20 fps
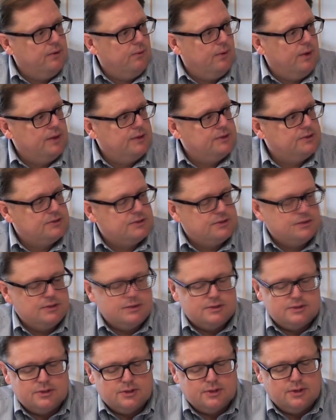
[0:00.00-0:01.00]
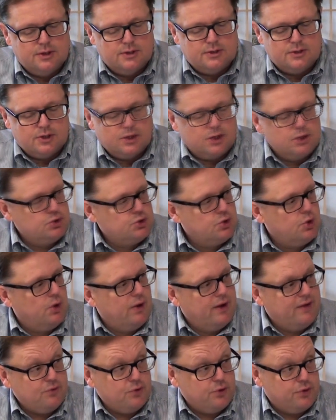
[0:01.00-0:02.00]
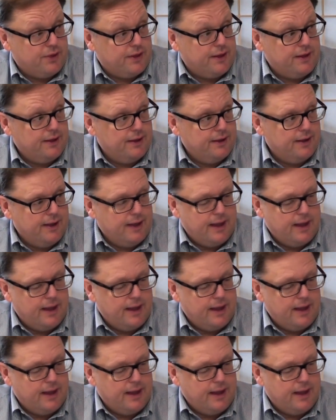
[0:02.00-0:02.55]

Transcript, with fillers: wants to, to control everything.